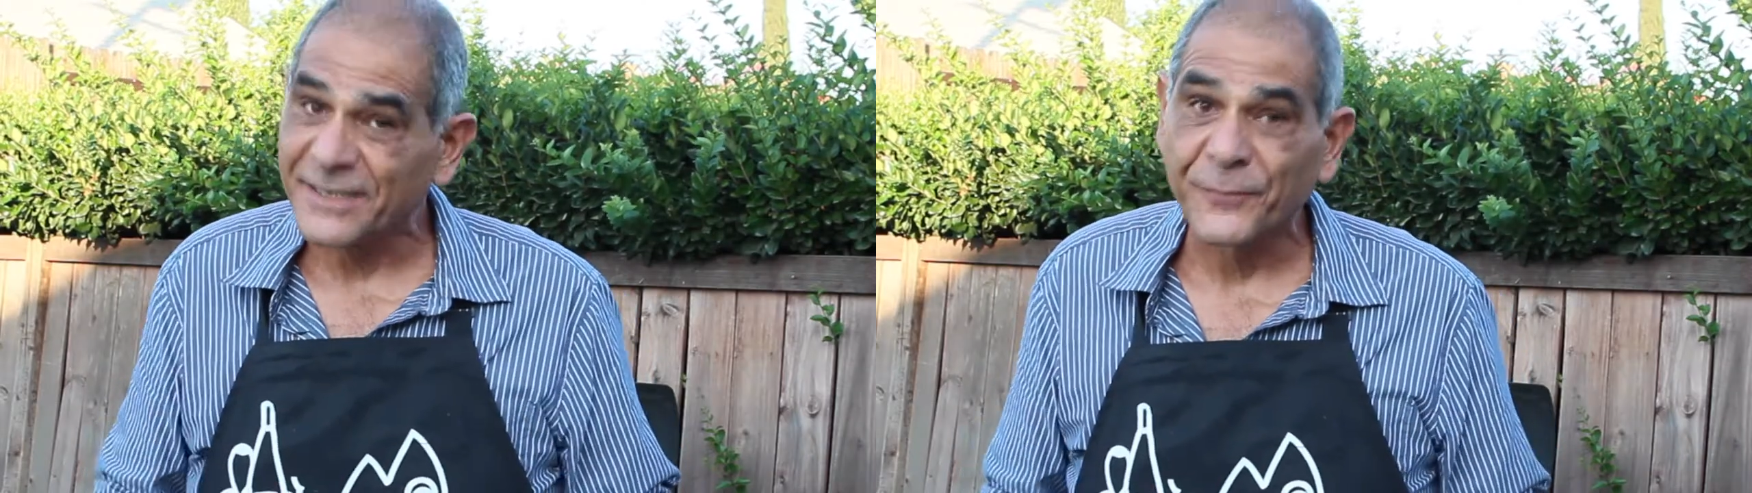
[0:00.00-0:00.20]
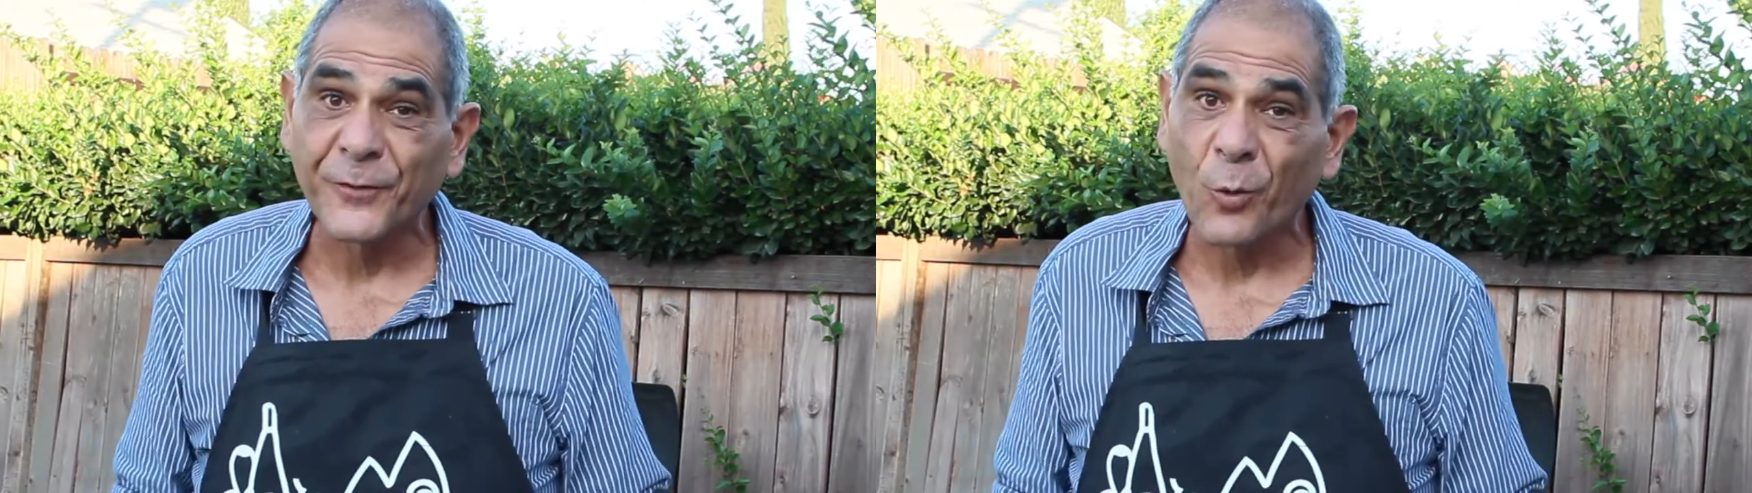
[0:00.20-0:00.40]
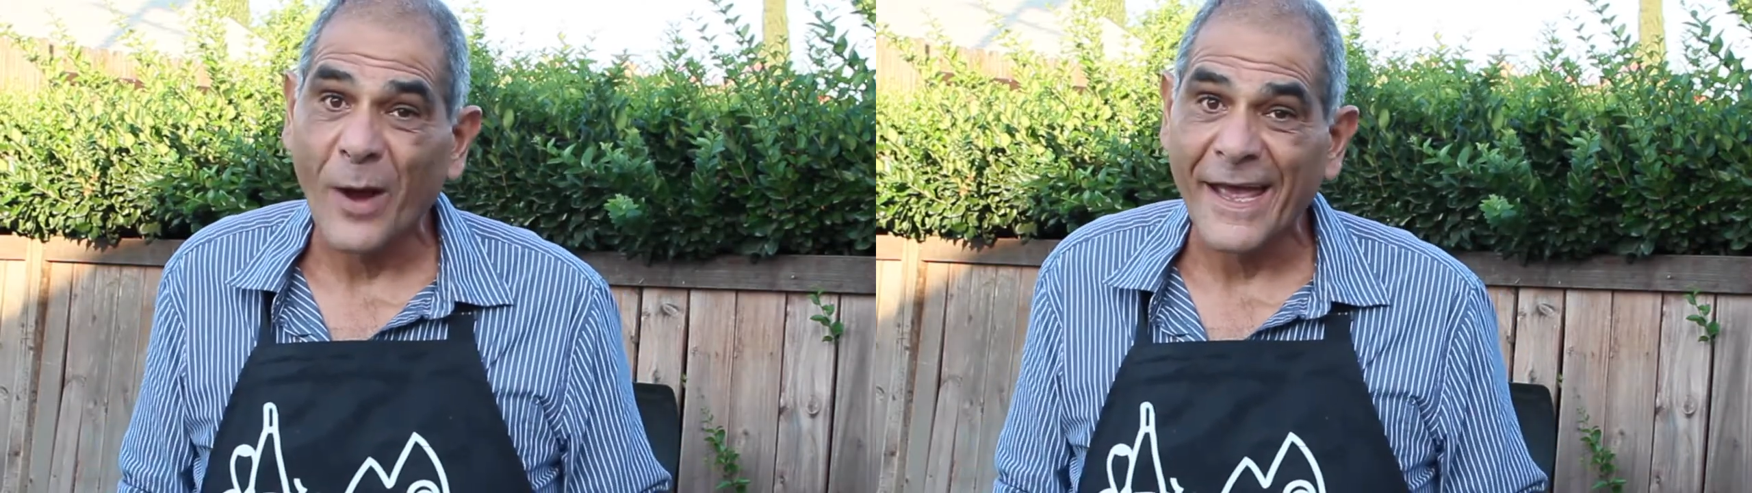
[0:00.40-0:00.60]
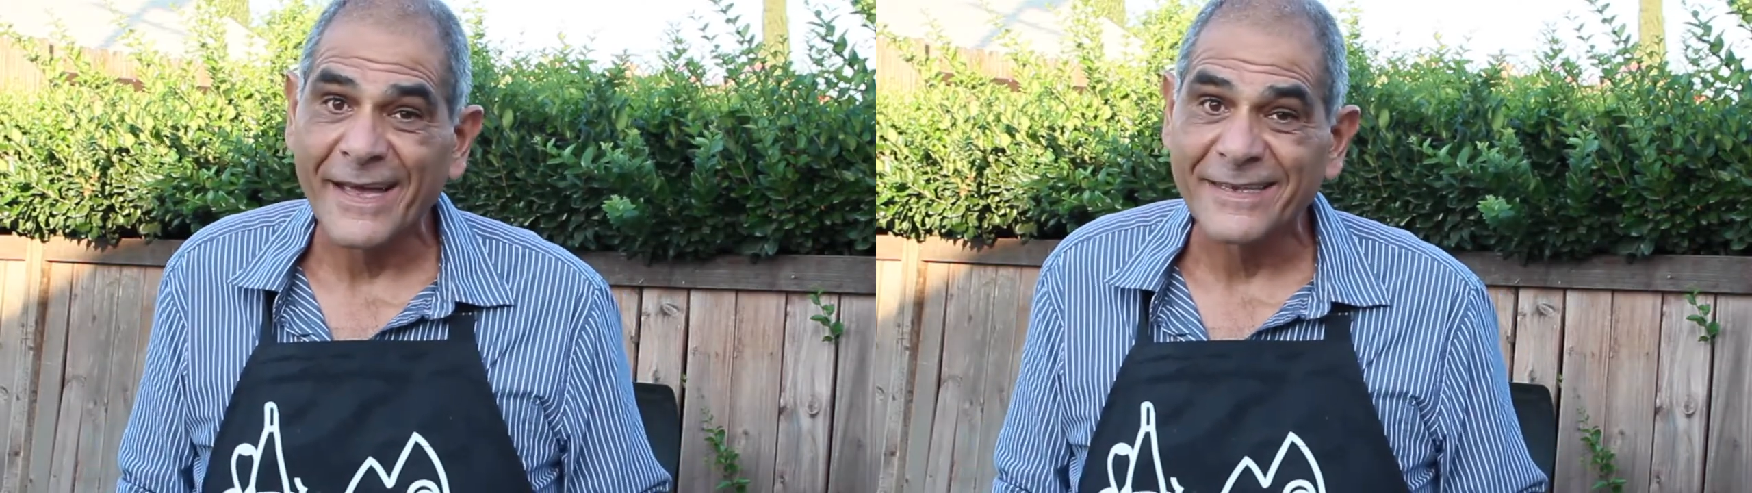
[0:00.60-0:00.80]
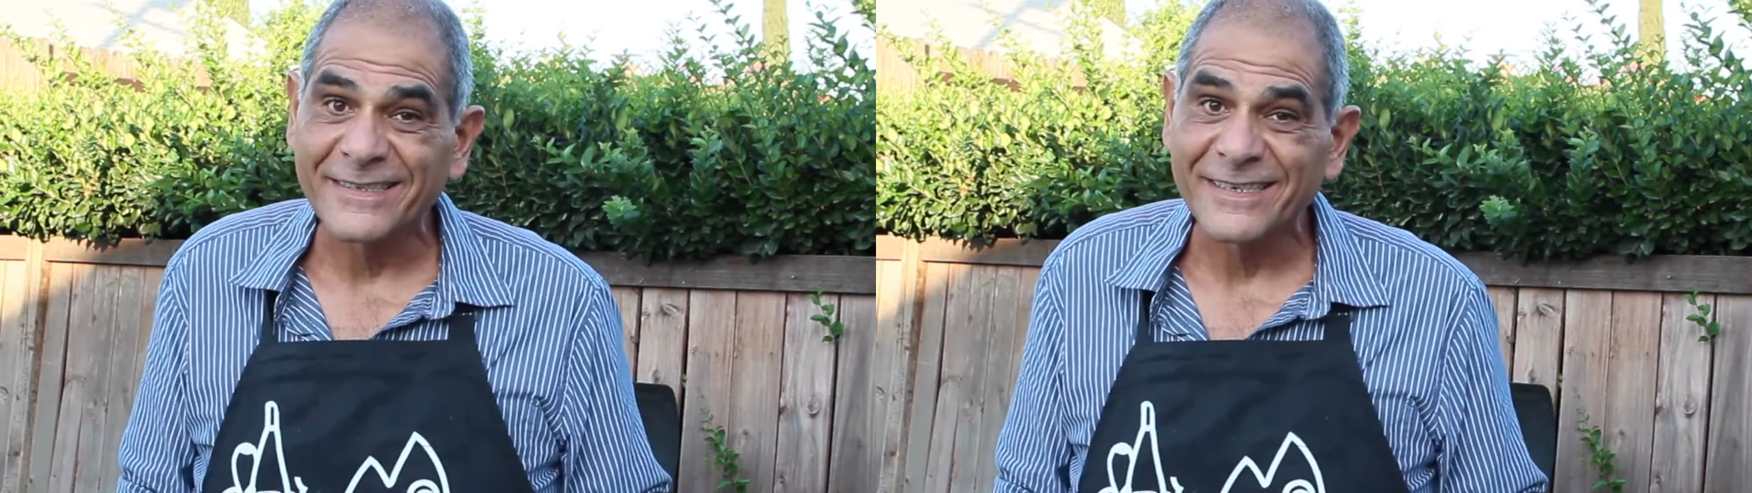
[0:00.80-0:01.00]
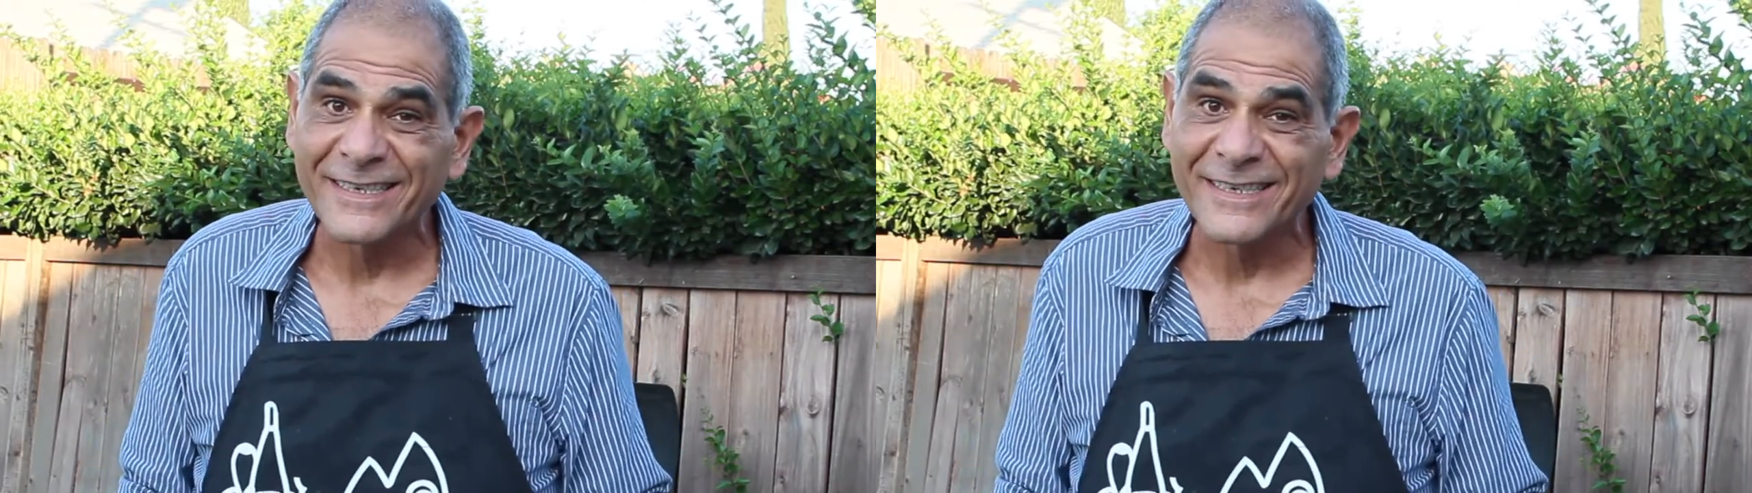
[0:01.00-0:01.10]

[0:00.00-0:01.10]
different ways.